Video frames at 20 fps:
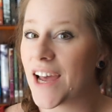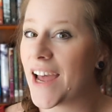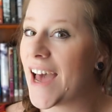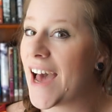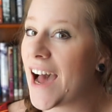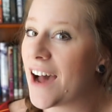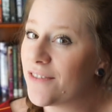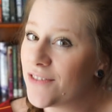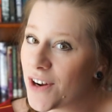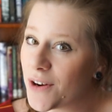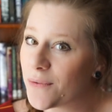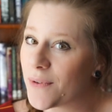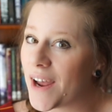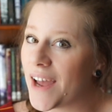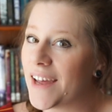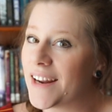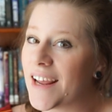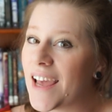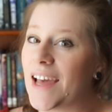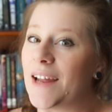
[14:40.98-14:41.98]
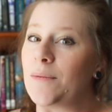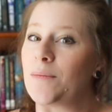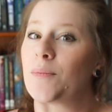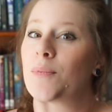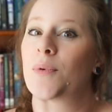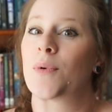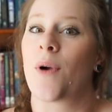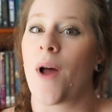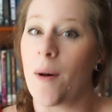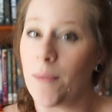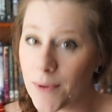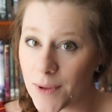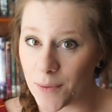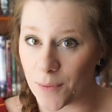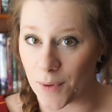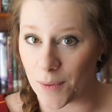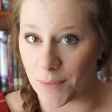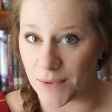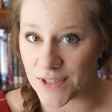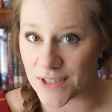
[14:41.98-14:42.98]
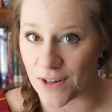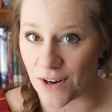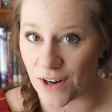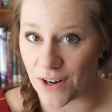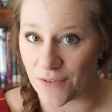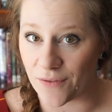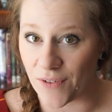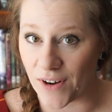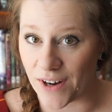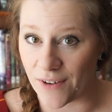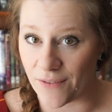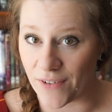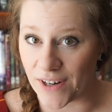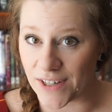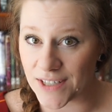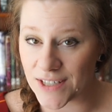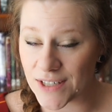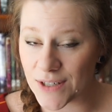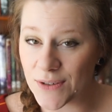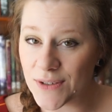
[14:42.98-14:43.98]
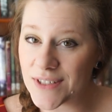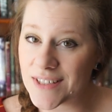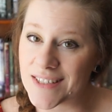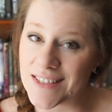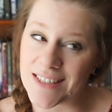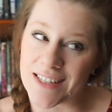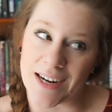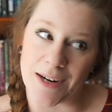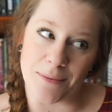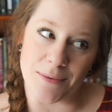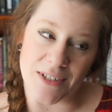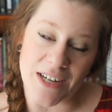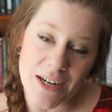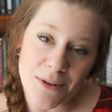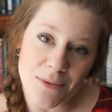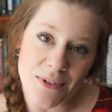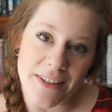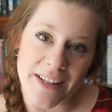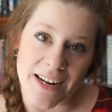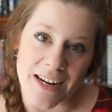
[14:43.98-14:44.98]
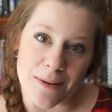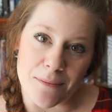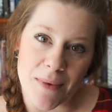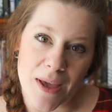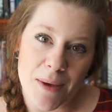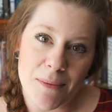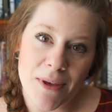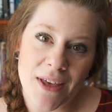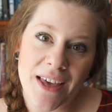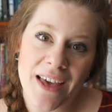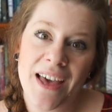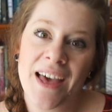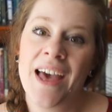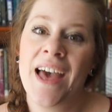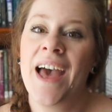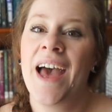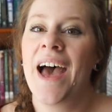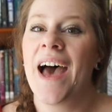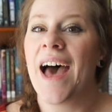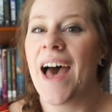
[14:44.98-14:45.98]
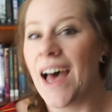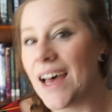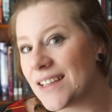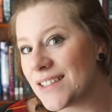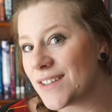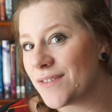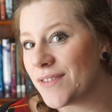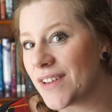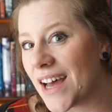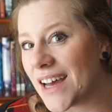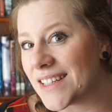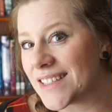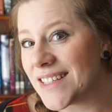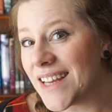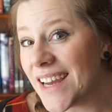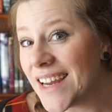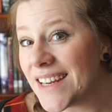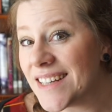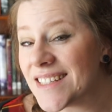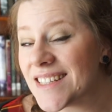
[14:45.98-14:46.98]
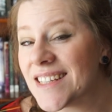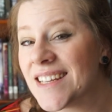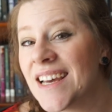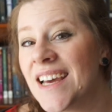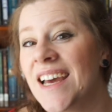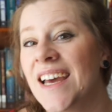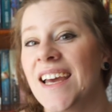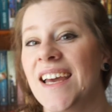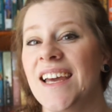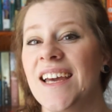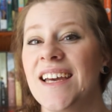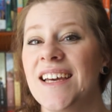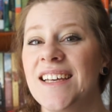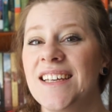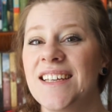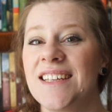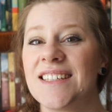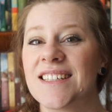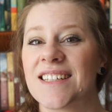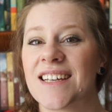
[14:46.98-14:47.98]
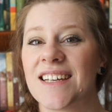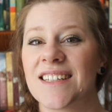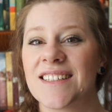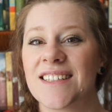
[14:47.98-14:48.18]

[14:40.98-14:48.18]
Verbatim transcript: I have not read and probably will be starting very, very soon, since I'm done with Lady Maybe as of last night, is